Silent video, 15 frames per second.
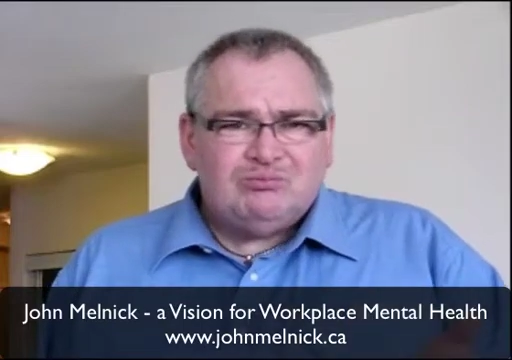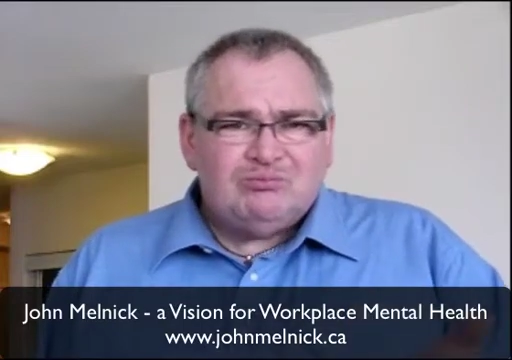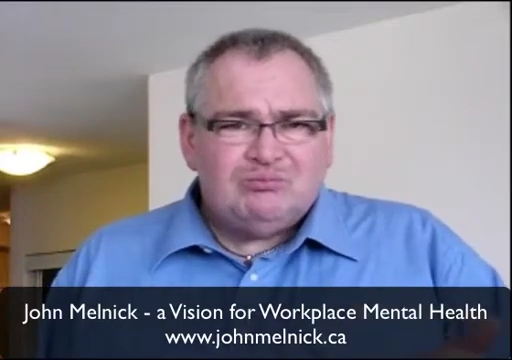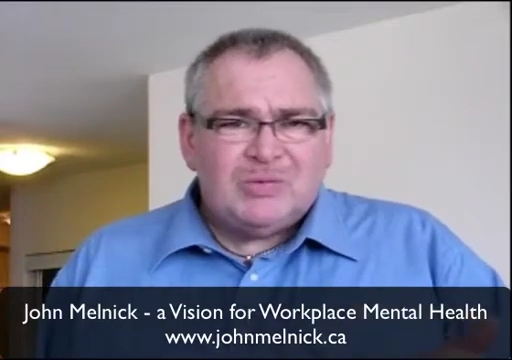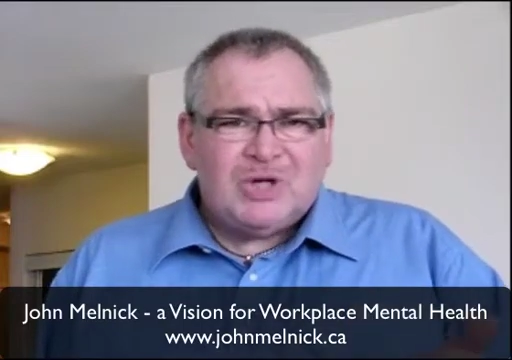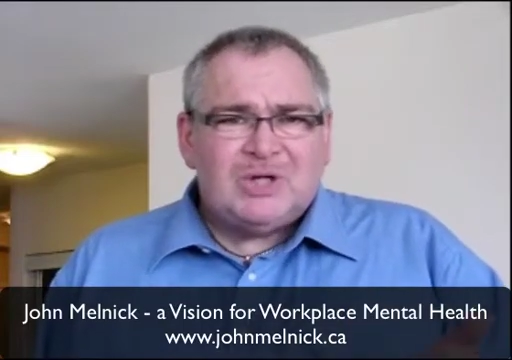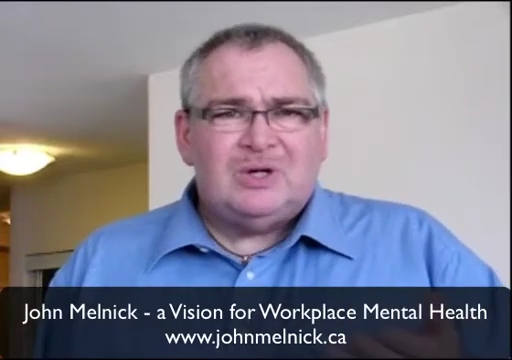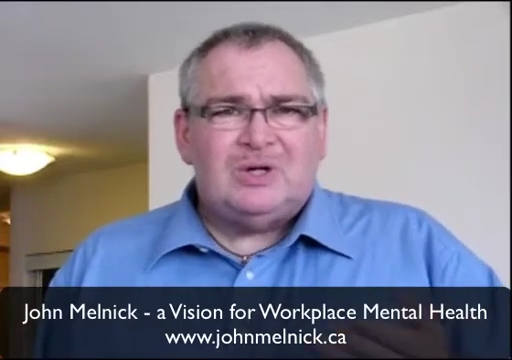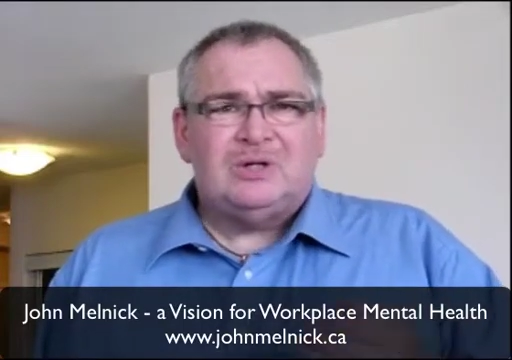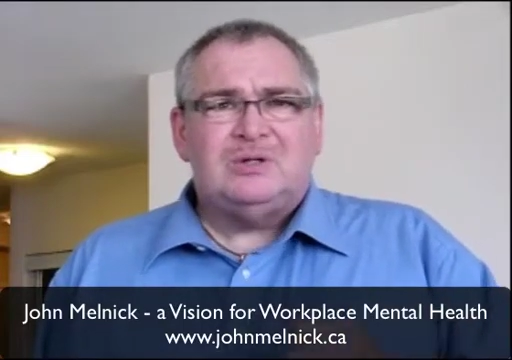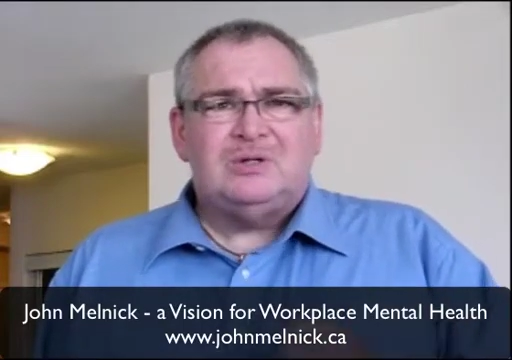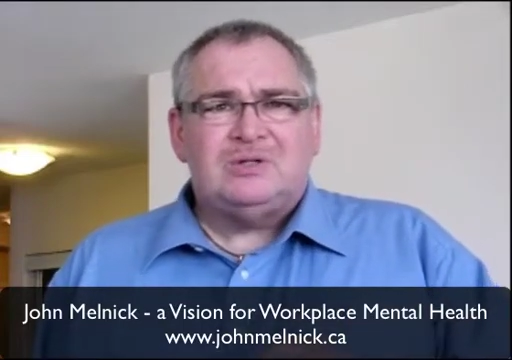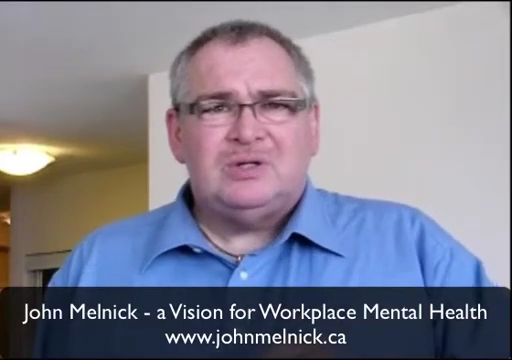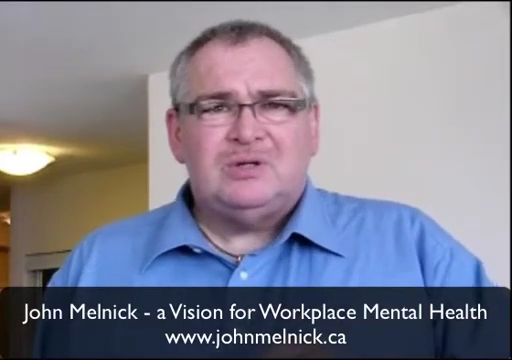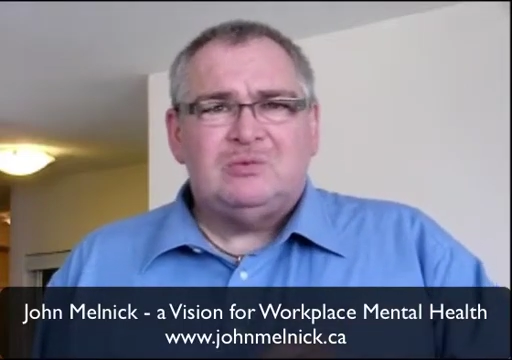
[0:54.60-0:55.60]
My doctor
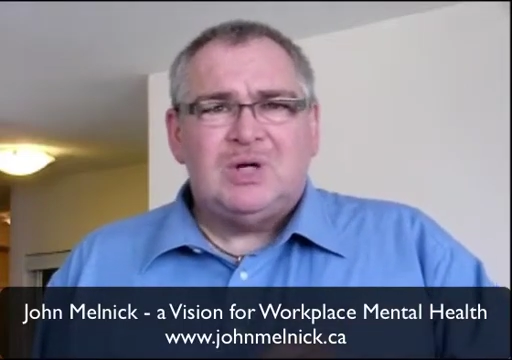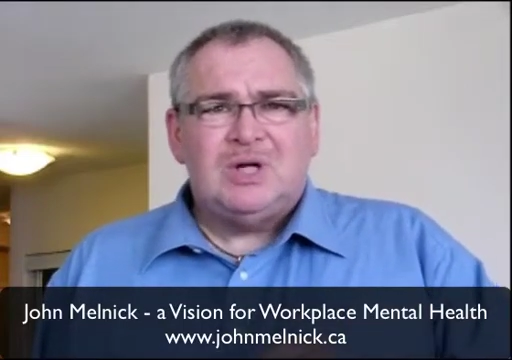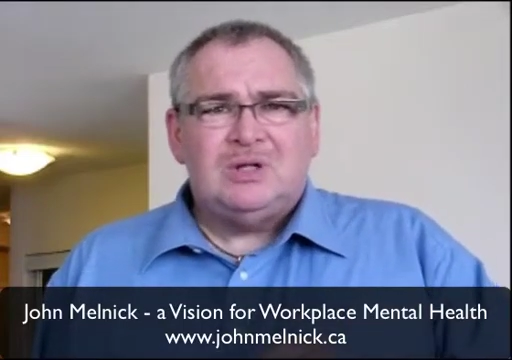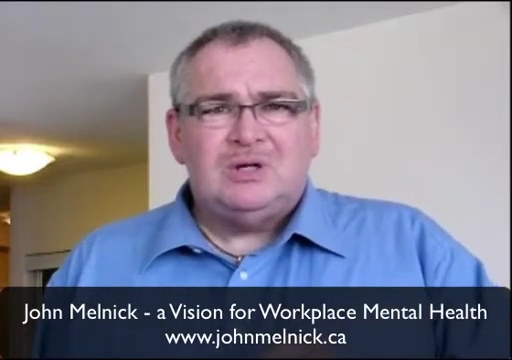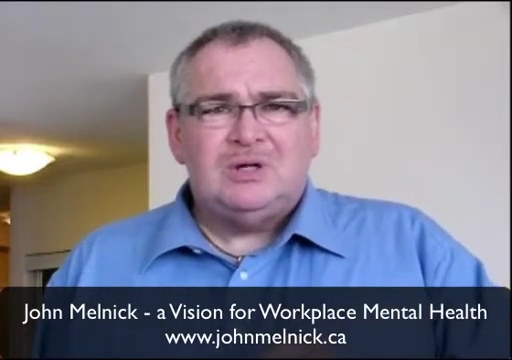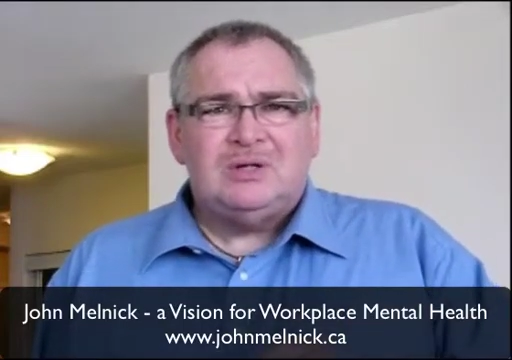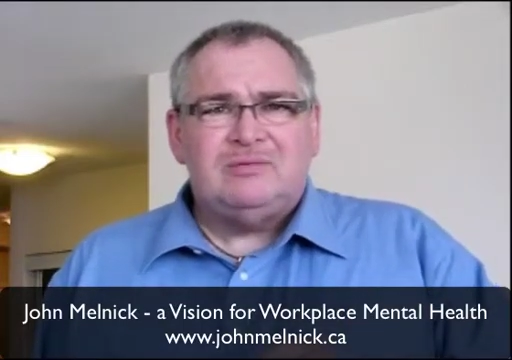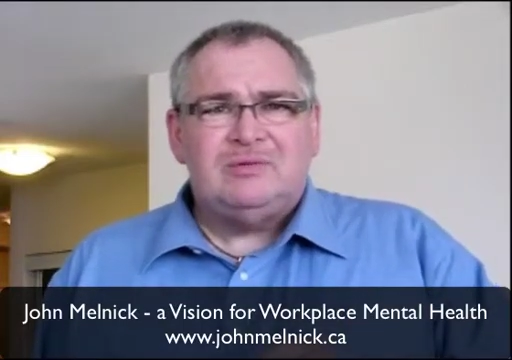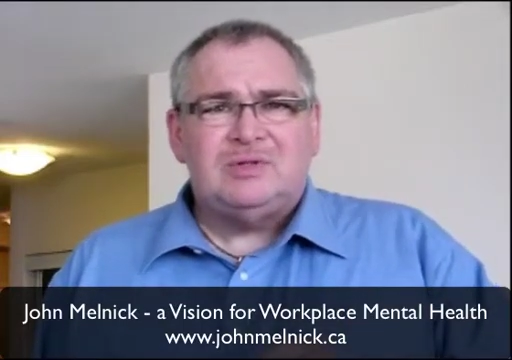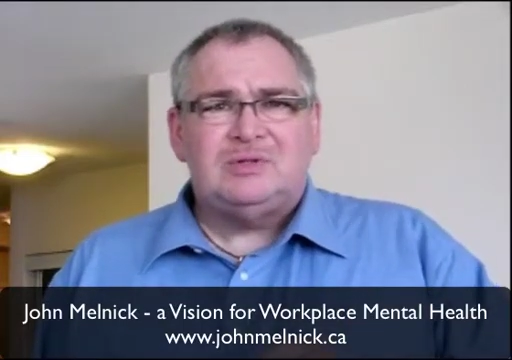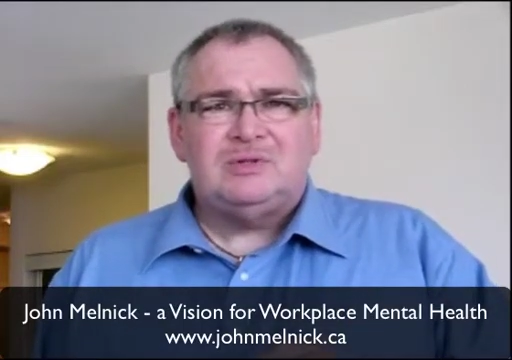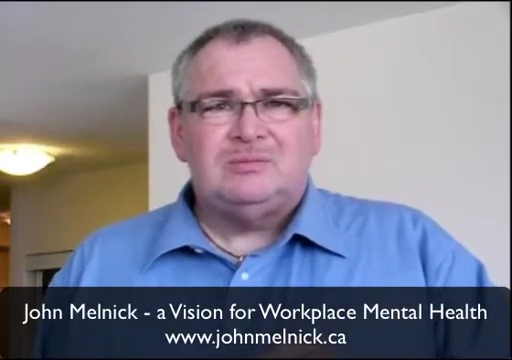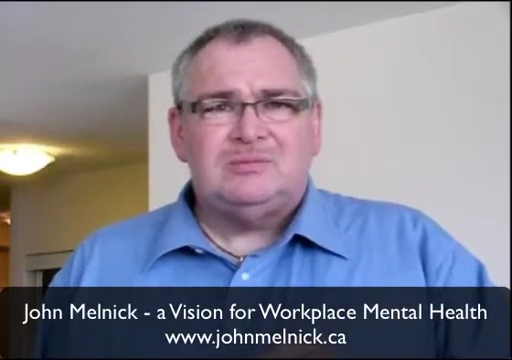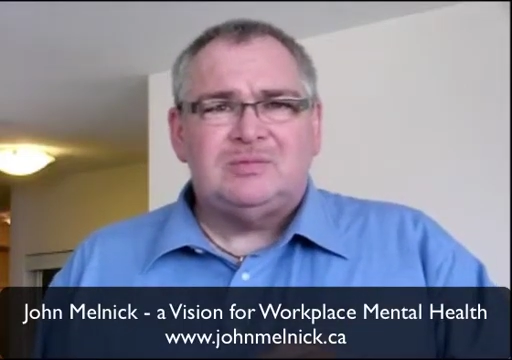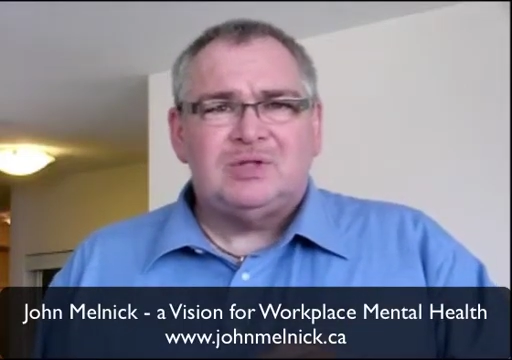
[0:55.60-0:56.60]
said, well, I'll give you
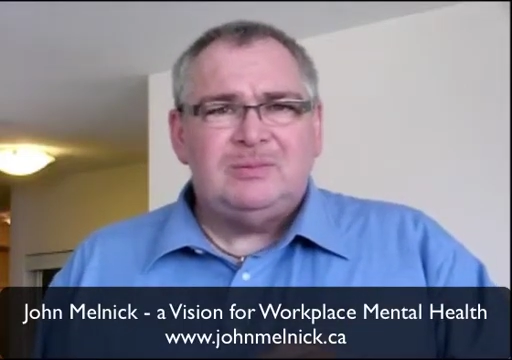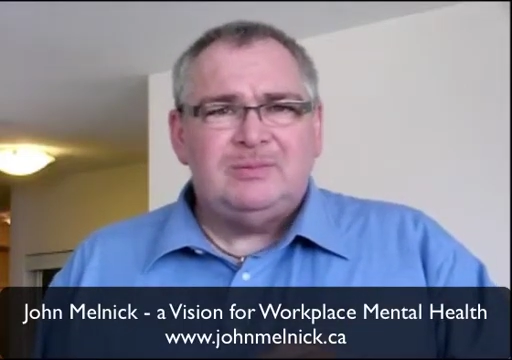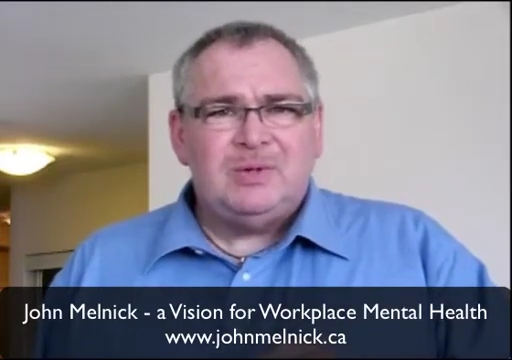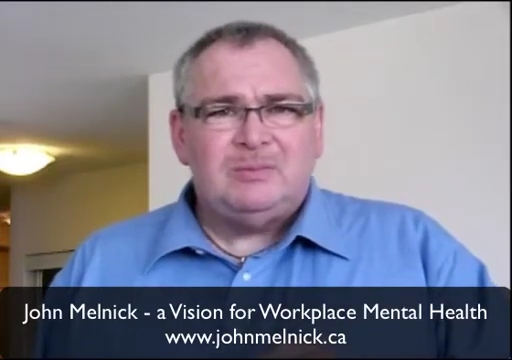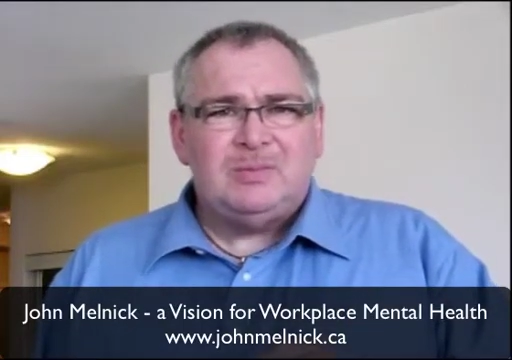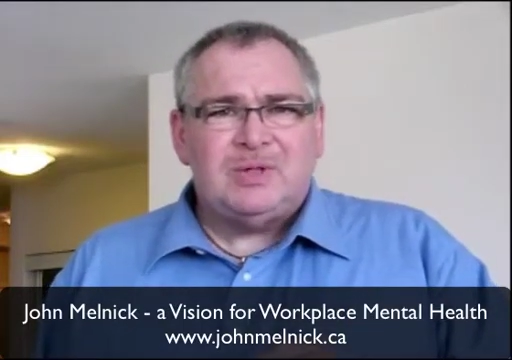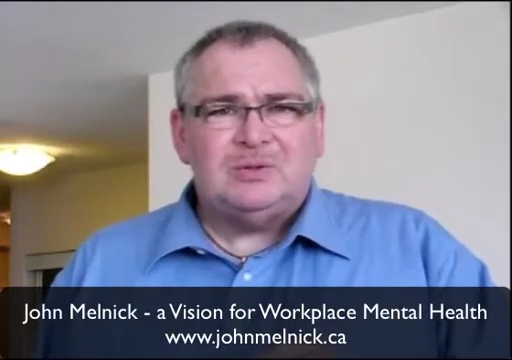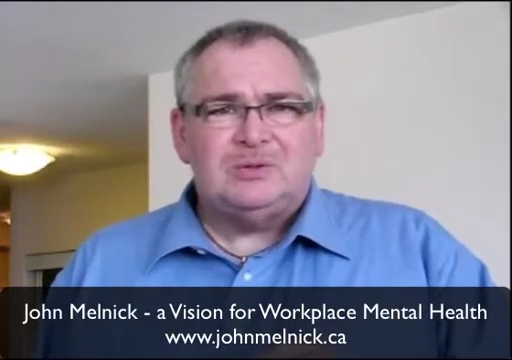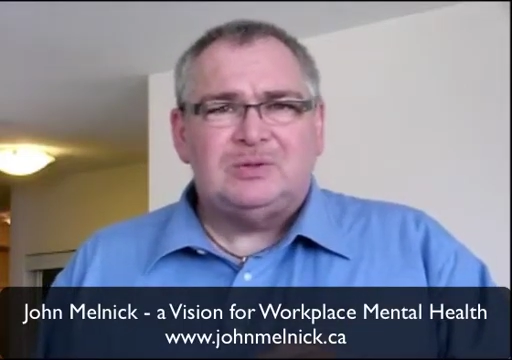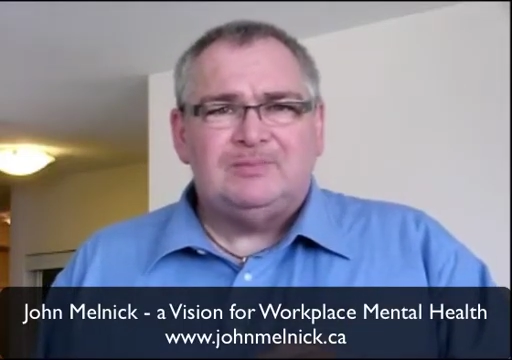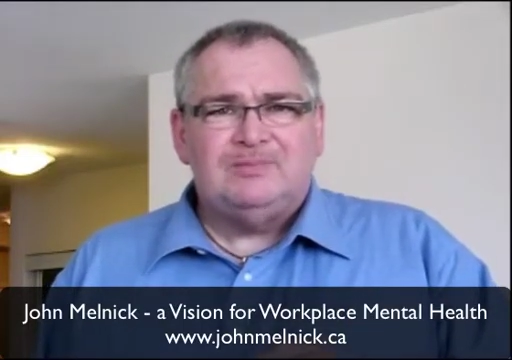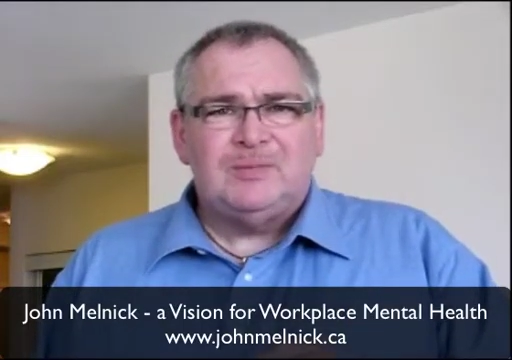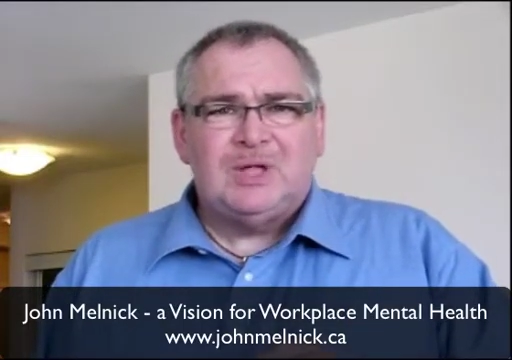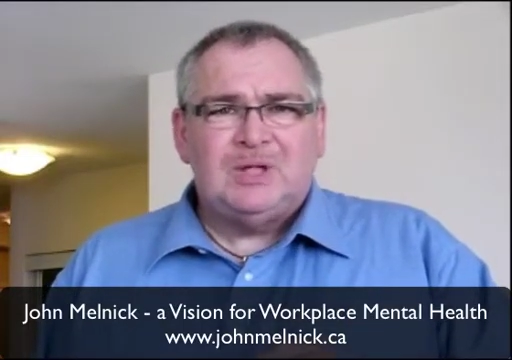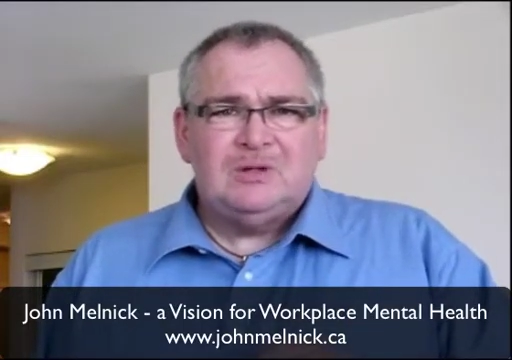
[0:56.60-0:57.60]
some sleeping pills.
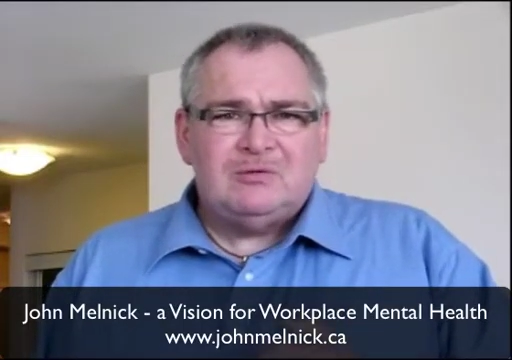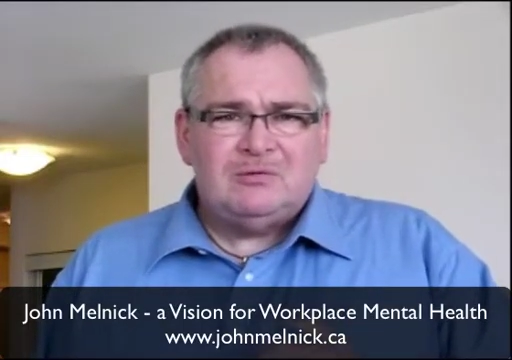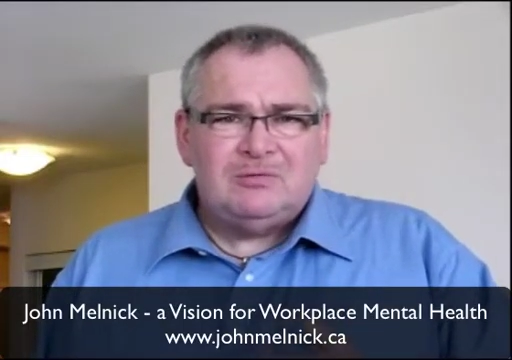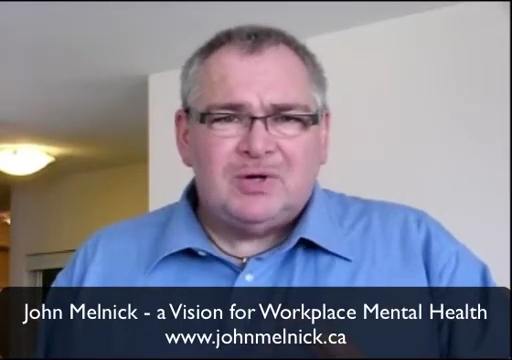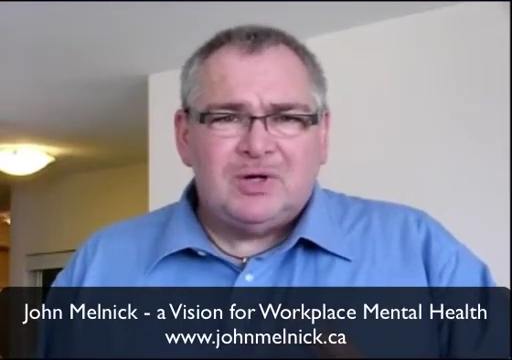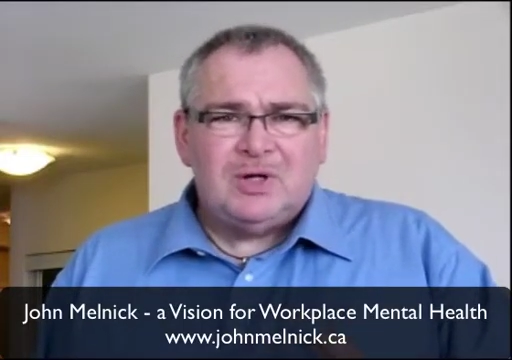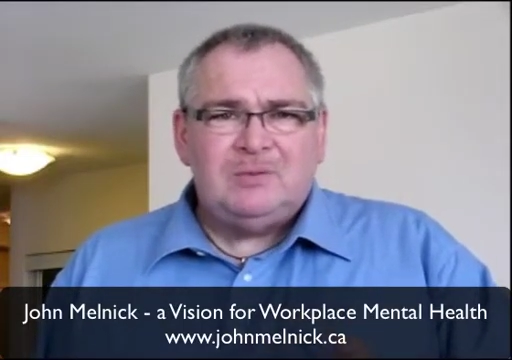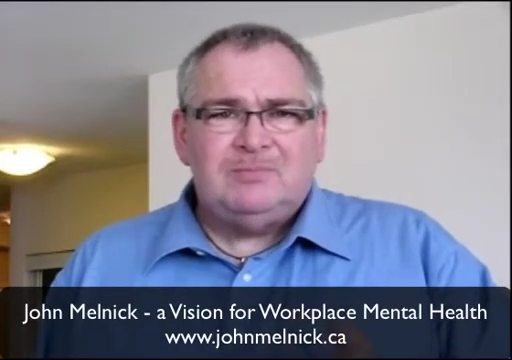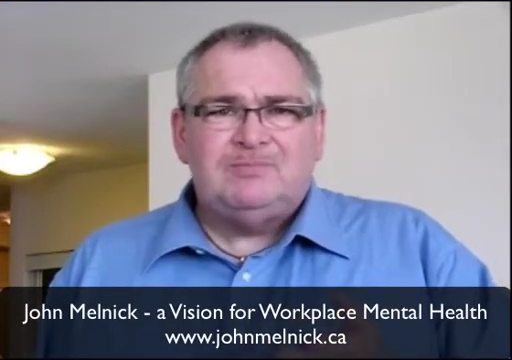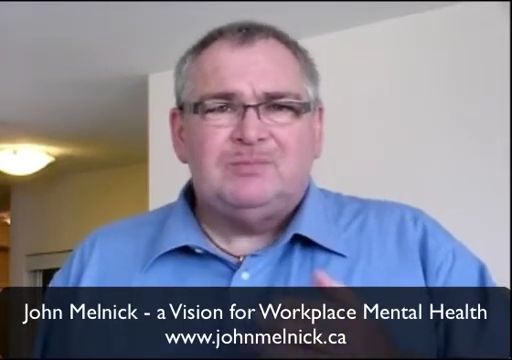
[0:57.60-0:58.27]
Fine.